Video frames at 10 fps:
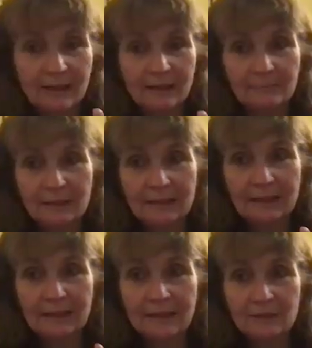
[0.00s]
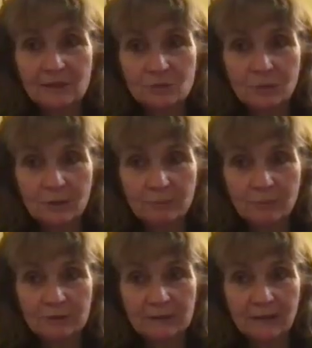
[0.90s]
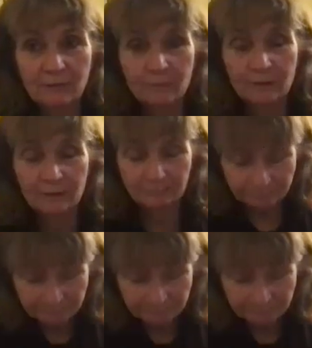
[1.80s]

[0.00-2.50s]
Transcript: Helena, I just want to point out we